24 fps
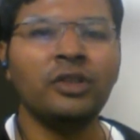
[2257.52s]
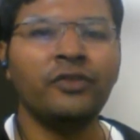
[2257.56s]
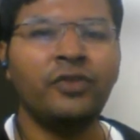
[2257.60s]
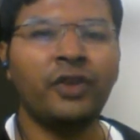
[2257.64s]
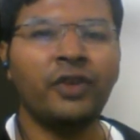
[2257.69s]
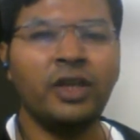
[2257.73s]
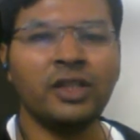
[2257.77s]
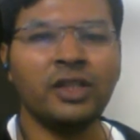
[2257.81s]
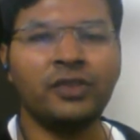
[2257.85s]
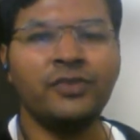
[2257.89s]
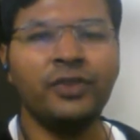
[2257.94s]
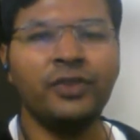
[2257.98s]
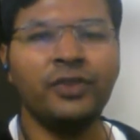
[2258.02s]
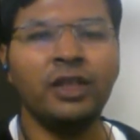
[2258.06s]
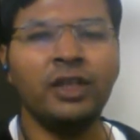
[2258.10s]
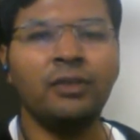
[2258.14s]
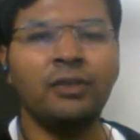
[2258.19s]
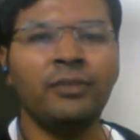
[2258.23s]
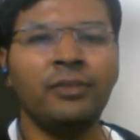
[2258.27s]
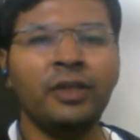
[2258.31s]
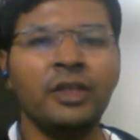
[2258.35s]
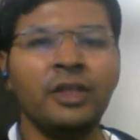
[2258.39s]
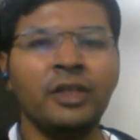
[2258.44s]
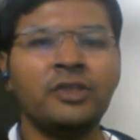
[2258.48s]
fast field
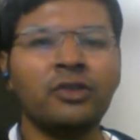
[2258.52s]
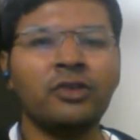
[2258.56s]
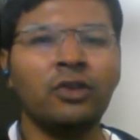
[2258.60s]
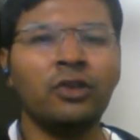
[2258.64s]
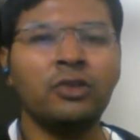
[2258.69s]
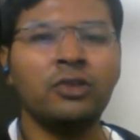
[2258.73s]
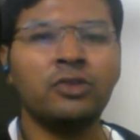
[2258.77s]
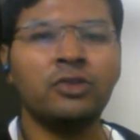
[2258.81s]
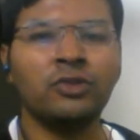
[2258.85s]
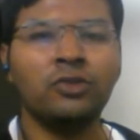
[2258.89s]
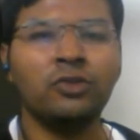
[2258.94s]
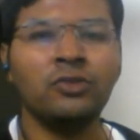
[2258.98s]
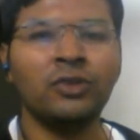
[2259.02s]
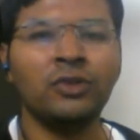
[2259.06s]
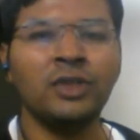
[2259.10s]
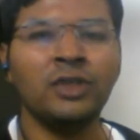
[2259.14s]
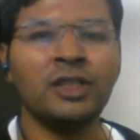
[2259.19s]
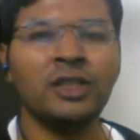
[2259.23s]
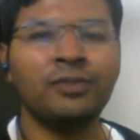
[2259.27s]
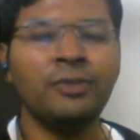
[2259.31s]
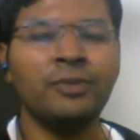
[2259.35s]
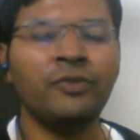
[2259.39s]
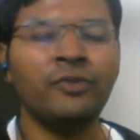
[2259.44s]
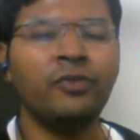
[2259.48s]
updates, also known
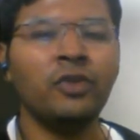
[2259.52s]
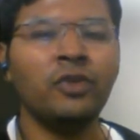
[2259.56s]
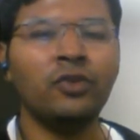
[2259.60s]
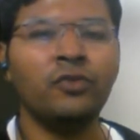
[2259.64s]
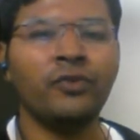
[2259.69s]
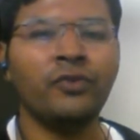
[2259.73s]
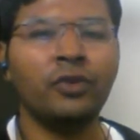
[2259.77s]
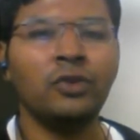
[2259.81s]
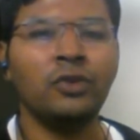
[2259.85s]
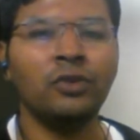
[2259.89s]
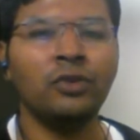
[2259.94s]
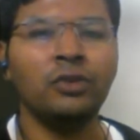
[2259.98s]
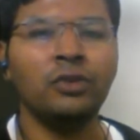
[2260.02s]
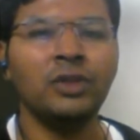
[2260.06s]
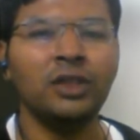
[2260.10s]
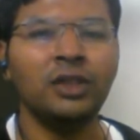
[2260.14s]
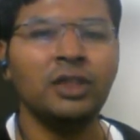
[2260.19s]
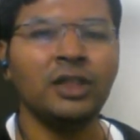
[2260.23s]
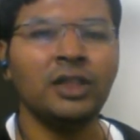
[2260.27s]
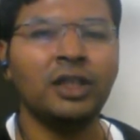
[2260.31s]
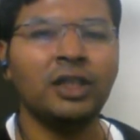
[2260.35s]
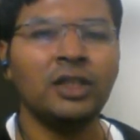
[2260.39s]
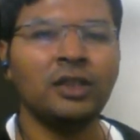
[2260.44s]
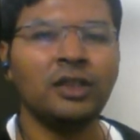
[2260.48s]
as before flow.
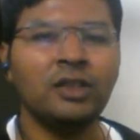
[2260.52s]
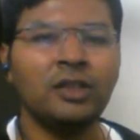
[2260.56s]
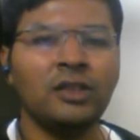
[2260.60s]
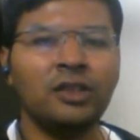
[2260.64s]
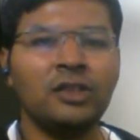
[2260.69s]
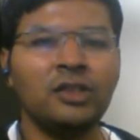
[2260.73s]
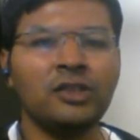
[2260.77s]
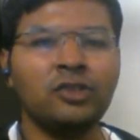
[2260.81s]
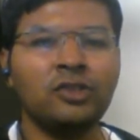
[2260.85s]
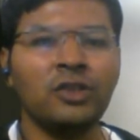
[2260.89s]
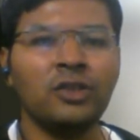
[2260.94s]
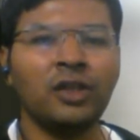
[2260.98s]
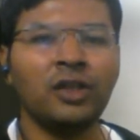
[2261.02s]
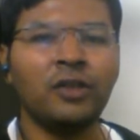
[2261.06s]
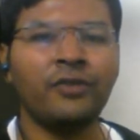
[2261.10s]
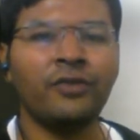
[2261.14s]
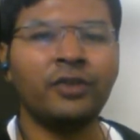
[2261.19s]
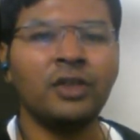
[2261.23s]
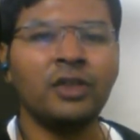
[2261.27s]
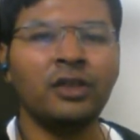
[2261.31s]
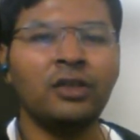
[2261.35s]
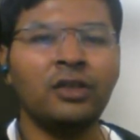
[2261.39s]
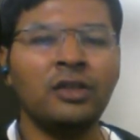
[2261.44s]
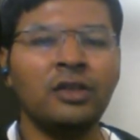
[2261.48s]
Another is your
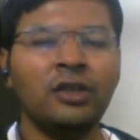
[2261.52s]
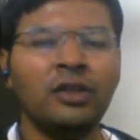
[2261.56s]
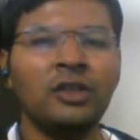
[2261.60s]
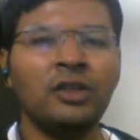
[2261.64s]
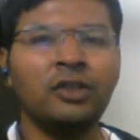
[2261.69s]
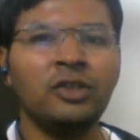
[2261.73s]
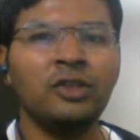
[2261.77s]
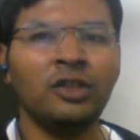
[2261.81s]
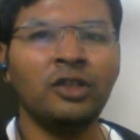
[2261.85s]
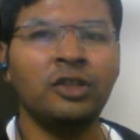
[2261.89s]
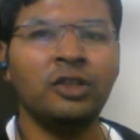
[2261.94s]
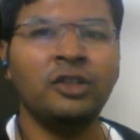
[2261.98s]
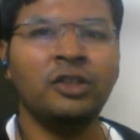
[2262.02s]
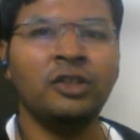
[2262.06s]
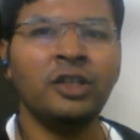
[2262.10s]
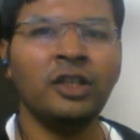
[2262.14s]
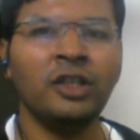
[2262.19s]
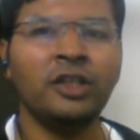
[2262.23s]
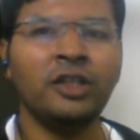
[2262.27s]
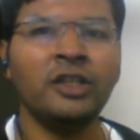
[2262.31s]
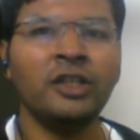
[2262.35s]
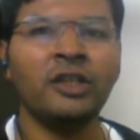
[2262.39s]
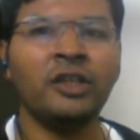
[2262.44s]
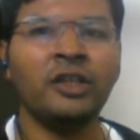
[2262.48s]
after
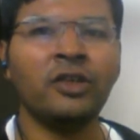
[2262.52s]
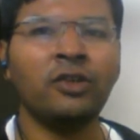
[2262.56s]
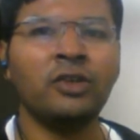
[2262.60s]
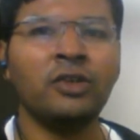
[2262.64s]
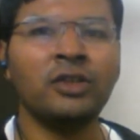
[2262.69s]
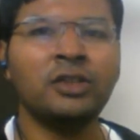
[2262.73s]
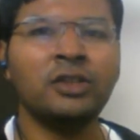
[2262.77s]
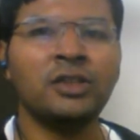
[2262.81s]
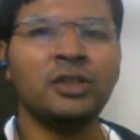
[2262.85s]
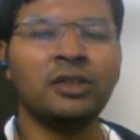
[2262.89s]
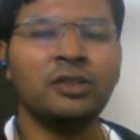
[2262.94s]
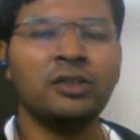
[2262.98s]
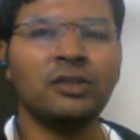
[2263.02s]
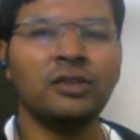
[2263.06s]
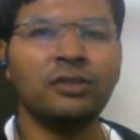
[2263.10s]
related records,